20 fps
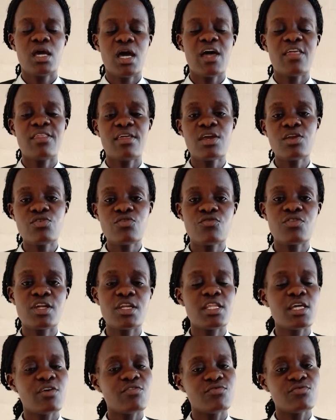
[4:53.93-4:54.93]
At the end of the
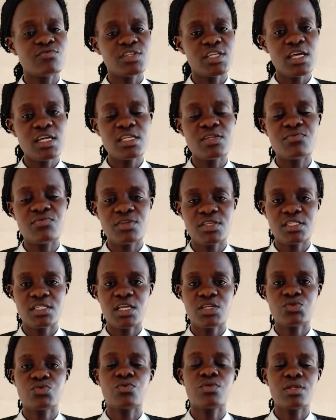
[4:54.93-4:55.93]
day, they have turned
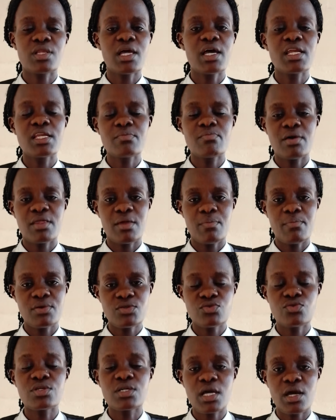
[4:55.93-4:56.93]
fixtures on land, but the
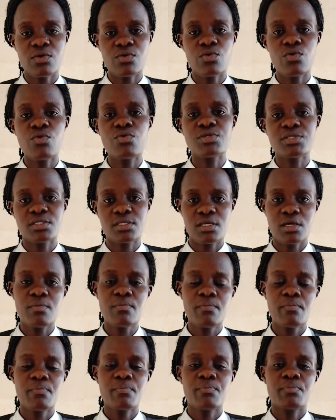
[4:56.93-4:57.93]
person can go with
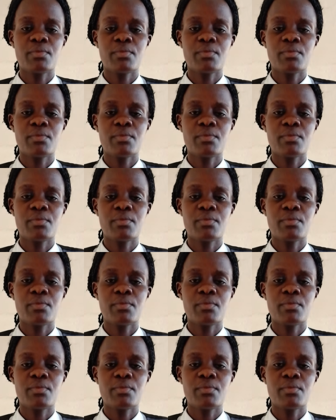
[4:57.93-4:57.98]
them.